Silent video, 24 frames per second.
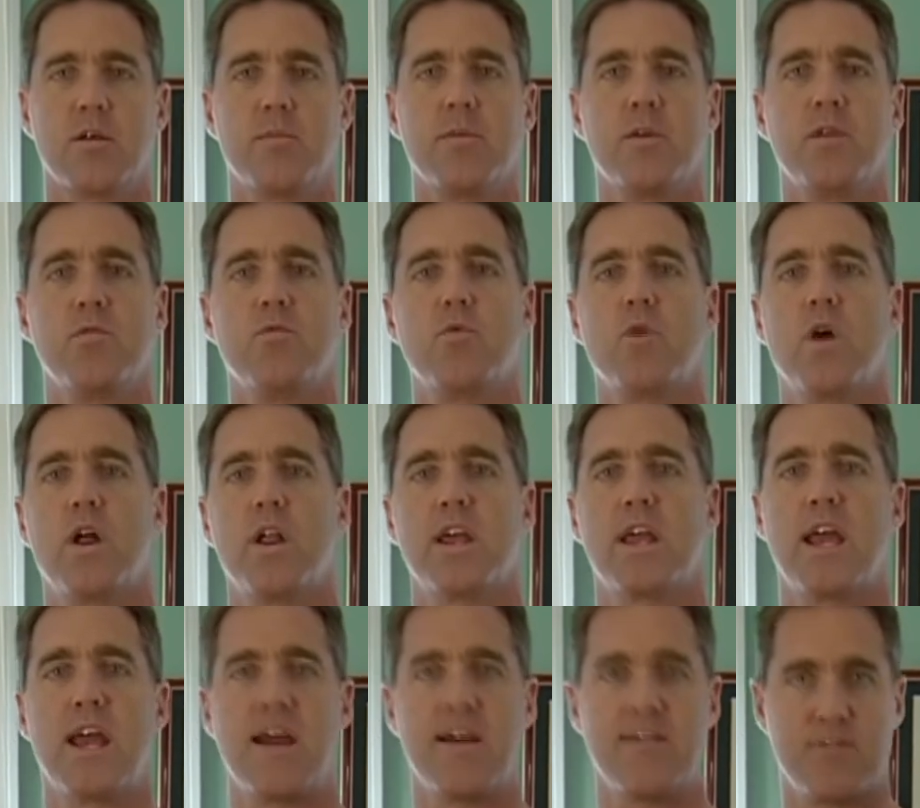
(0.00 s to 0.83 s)
to be
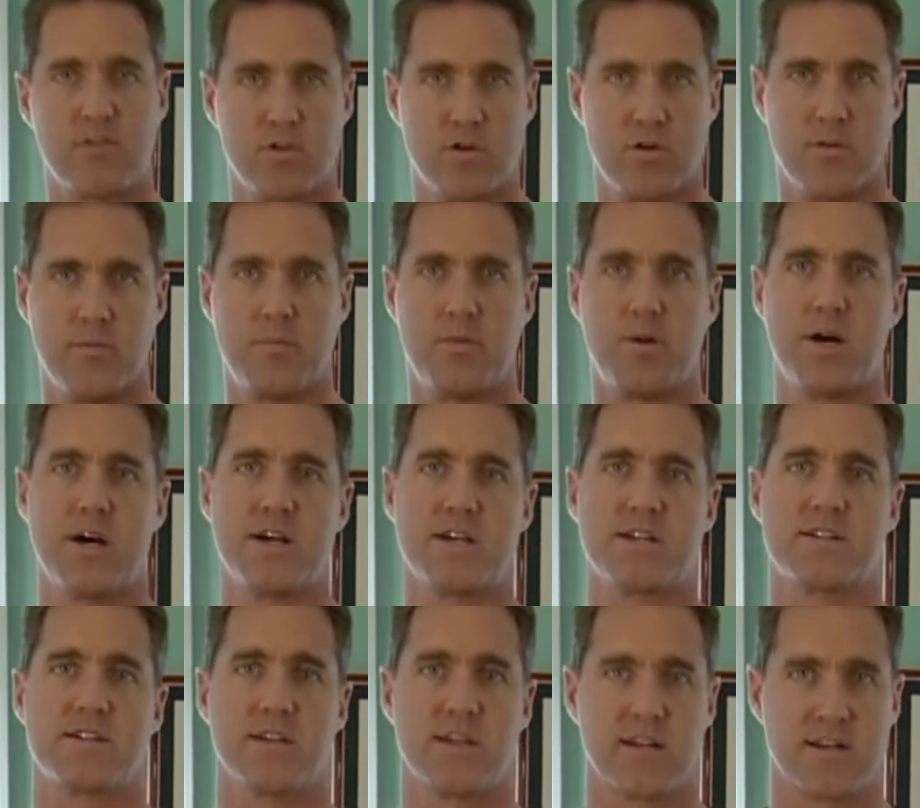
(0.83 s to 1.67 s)
running after a
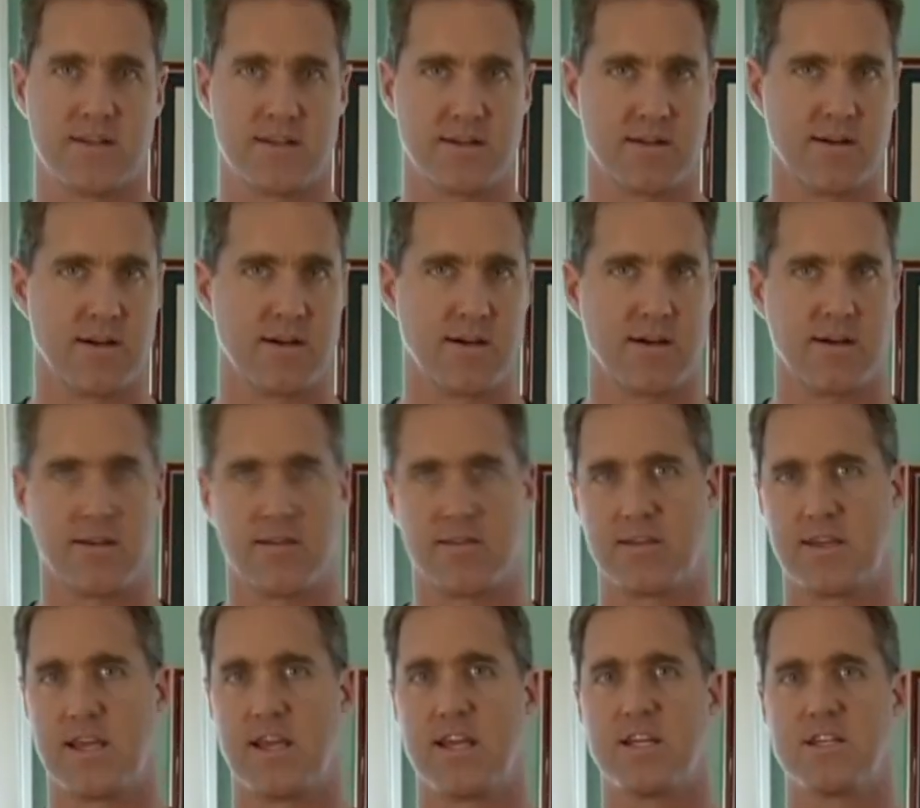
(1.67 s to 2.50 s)
bus at the
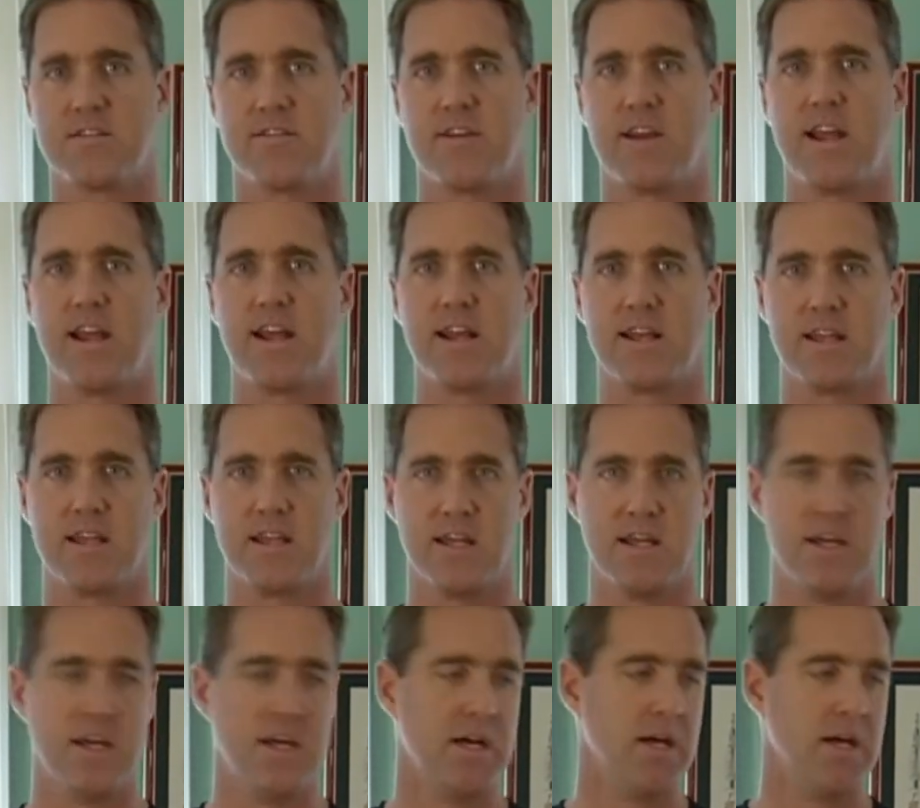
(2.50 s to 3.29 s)
age of 80,